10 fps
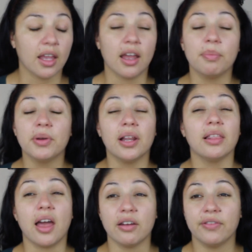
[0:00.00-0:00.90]
I put a
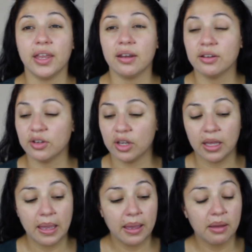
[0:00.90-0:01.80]
lot of it
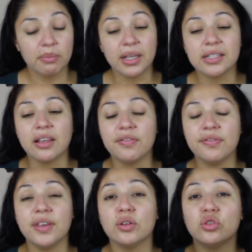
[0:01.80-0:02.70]
because I
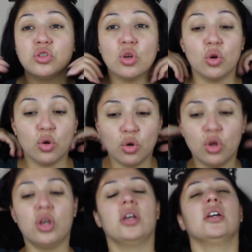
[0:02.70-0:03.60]
feel
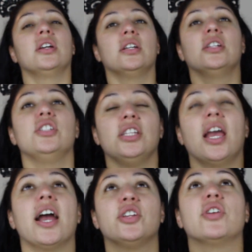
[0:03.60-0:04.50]
so
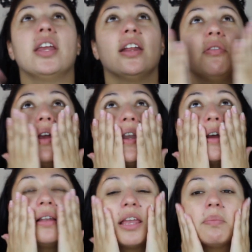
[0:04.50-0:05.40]
dehydrated right
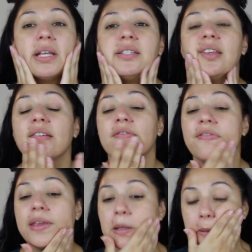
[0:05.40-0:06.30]
now. Like my skin
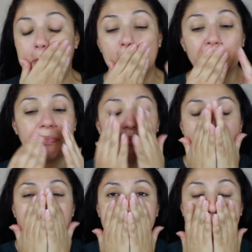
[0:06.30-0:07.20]
feels
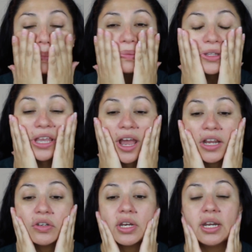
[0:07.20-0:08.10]

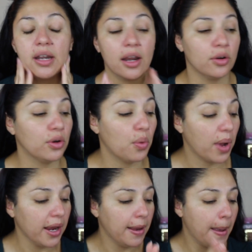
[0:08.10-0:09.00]
dehydrated. I don't know
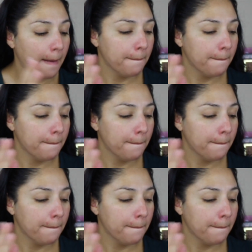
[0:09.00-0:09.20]
why.